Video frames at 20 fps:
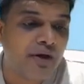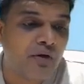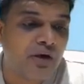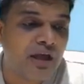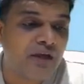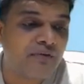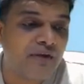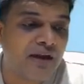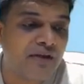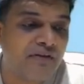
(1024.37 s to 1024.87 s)

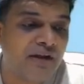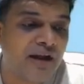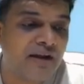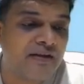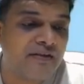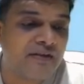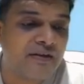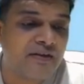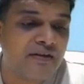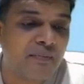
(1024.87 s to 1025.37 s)
Okay, whenever I
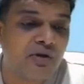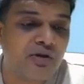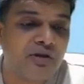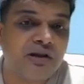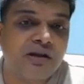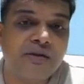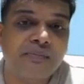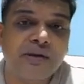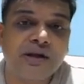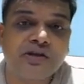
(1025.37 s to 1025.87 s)
discuss about the
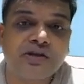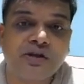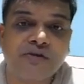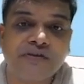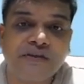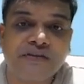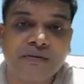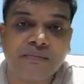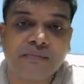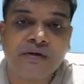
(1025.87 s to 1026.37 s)
limitation of
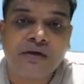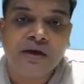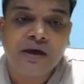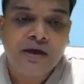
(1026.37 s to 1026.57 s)
SM,